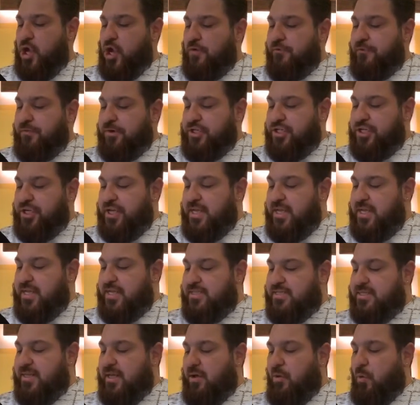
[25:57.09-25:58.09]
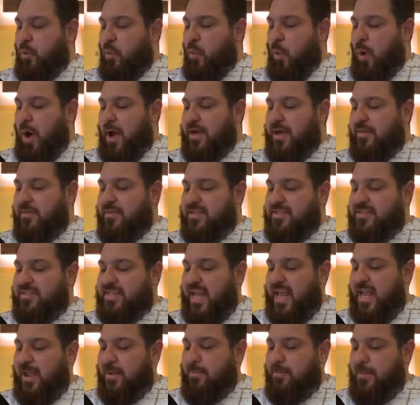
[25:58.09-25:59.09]
for she is one and the
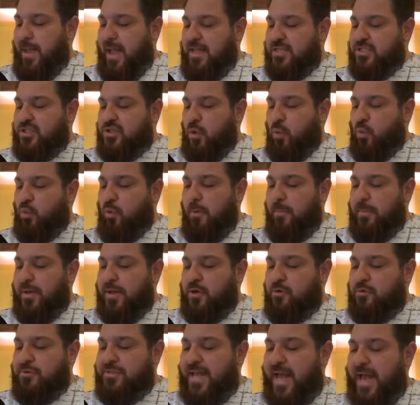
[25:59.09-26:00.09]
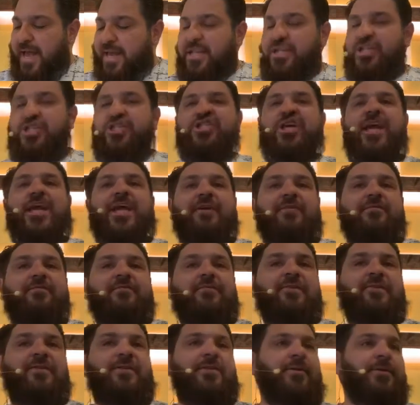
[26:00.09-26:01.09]
same as the woman whose head is
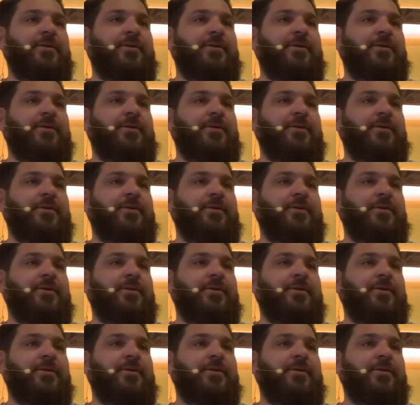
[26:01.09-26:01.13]
shaved.